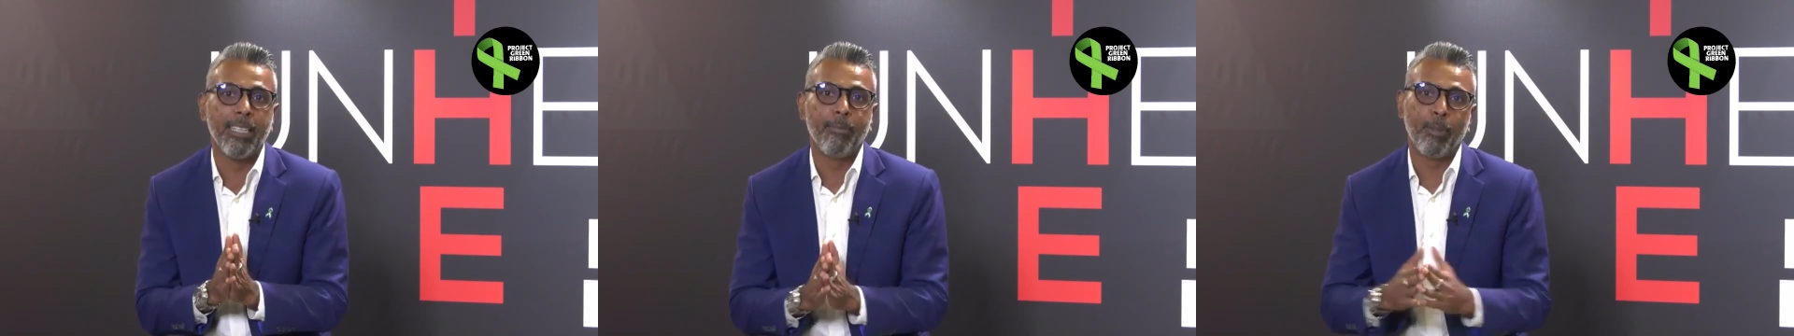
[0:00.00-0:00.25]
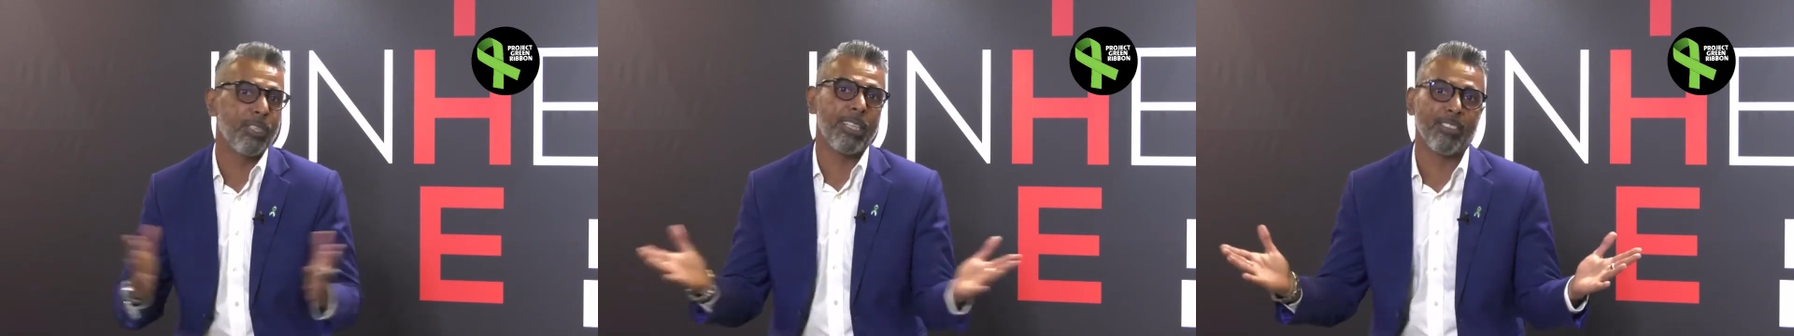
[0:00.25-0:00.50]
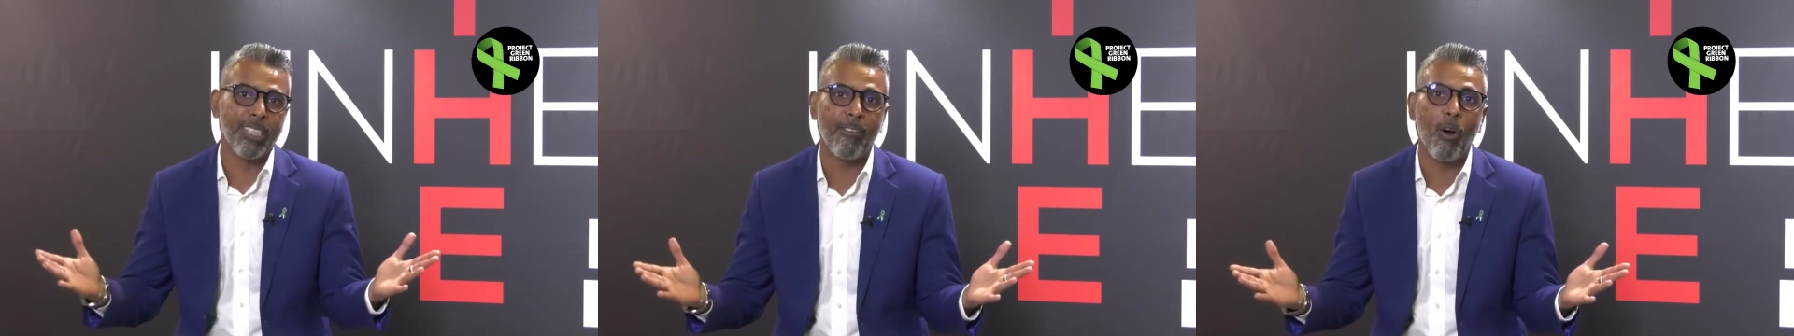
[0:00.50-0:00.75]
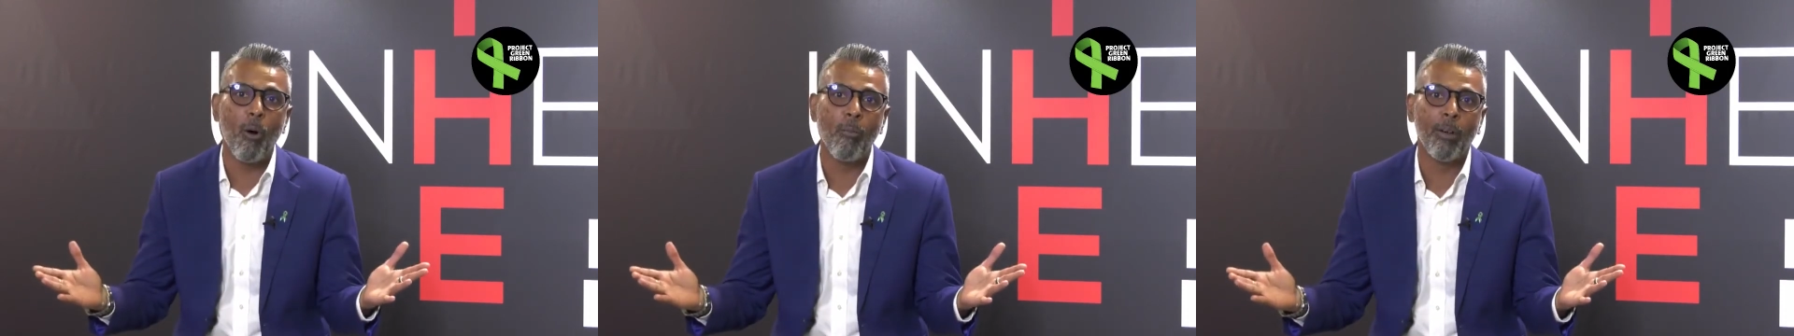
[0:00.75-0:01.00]
because I was never
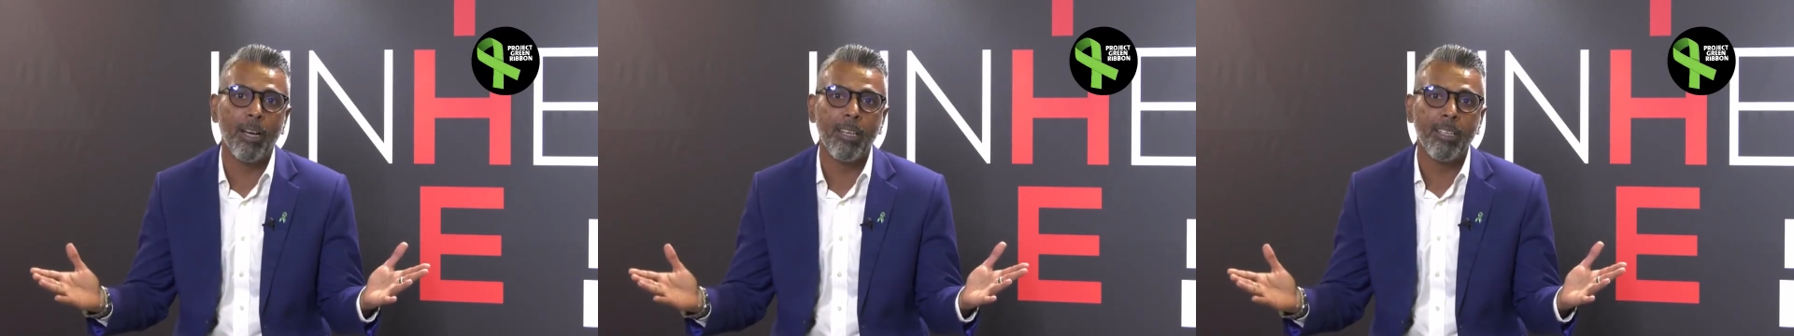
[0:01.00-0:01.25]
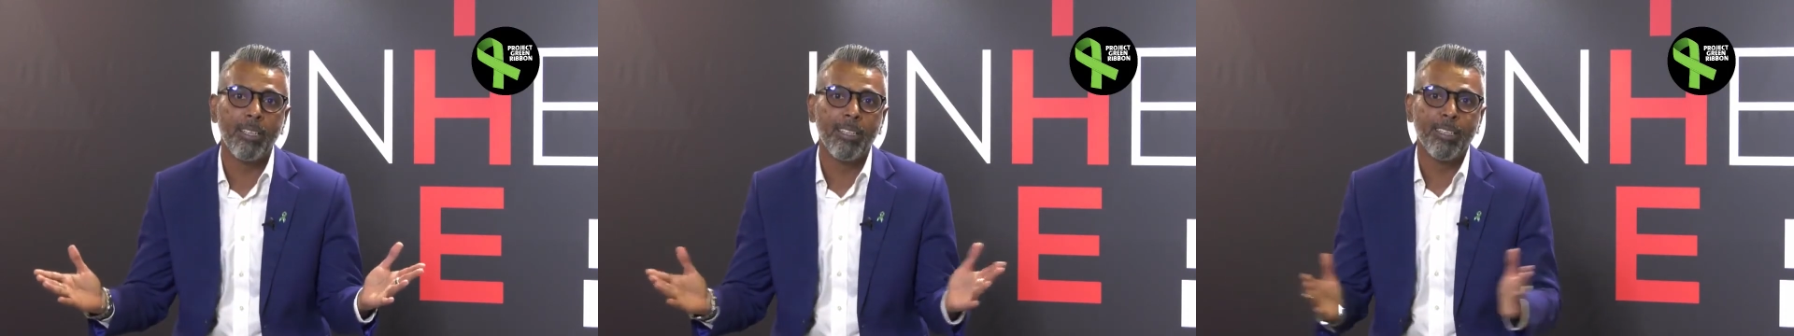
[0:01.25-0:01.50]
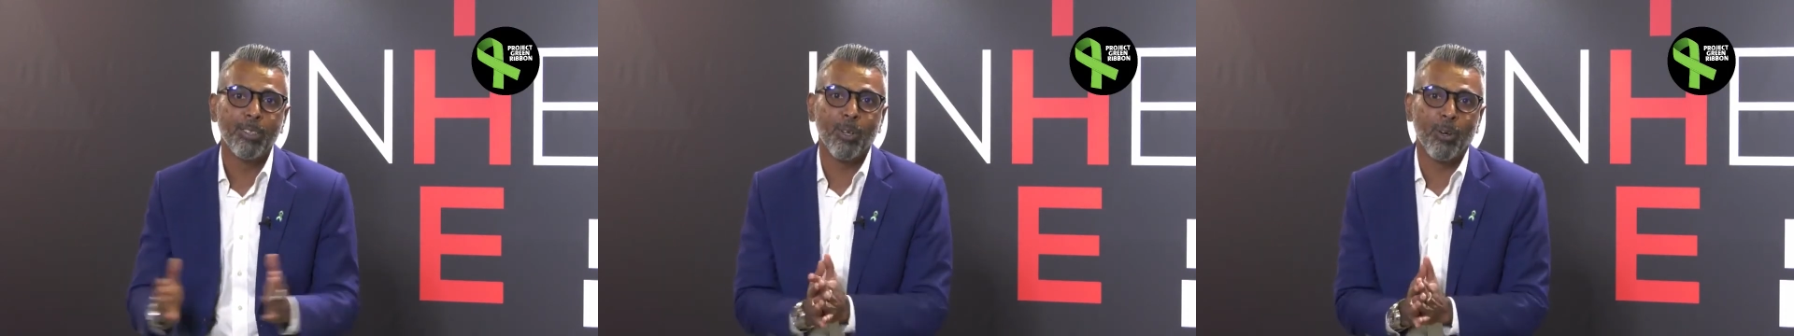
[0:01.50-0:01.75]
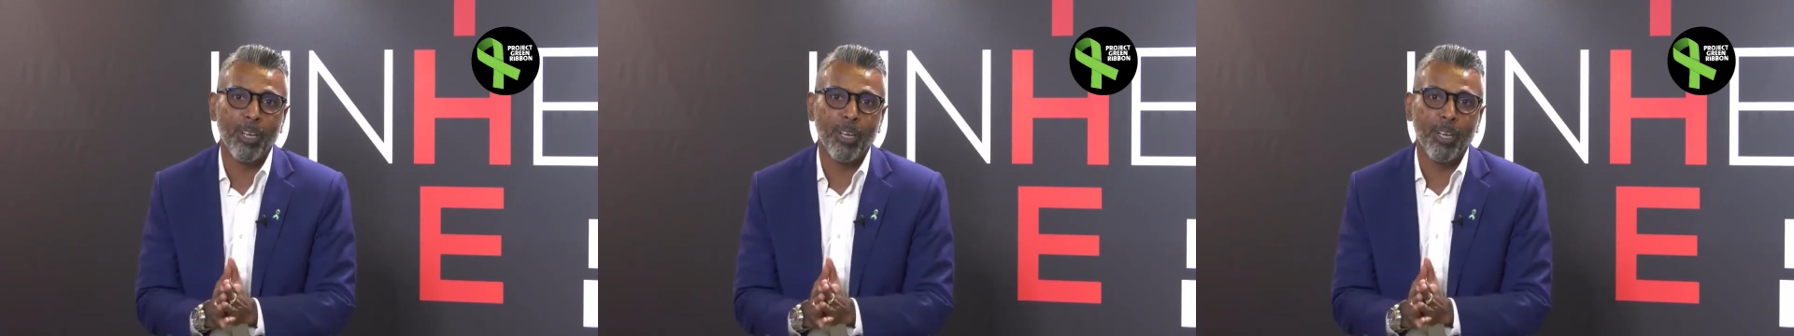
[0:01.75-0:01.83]
home. So,